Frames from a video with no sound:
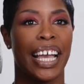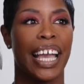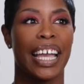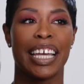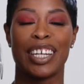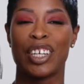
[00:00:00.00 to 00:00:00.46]

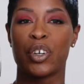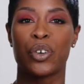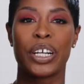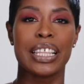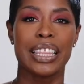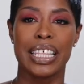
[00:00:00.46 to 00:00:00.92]
And
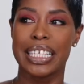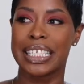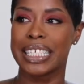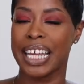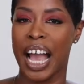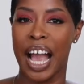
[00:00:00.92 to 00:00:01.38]
during
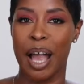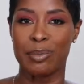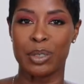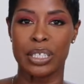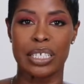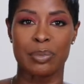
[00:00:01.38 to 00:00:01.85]
this
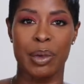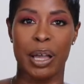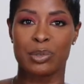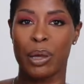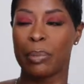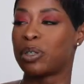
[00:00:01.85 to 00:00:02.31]
time when this
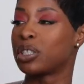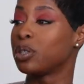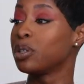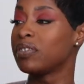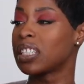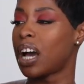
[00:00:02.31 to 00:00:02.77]
bag was popular, it's
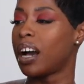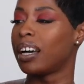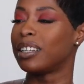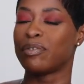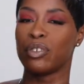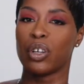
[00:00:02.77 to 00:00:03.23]
Louis
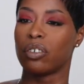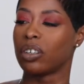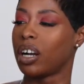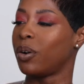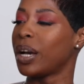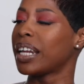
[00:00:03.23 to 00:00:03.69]
Vuitton, if you don't
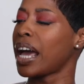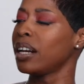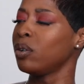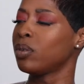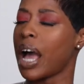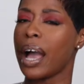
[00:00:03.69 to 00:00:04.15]
know. And I
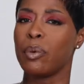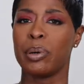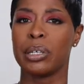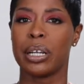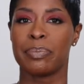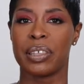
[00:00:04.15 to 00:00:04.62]
don't know, I'll
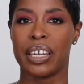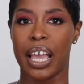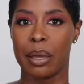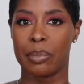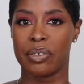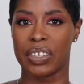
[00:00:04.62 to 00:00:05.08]
put up the
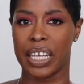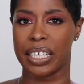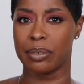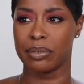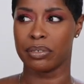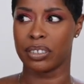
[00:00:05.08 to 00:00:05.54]
name of
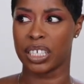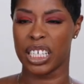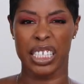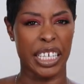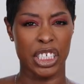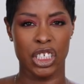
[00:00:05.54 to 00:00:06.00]
like the
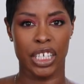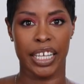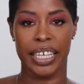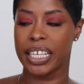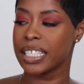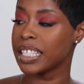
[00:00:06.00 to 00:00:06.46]
collection,
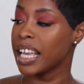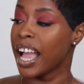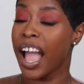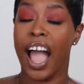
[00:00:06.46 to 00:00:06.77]
I guess.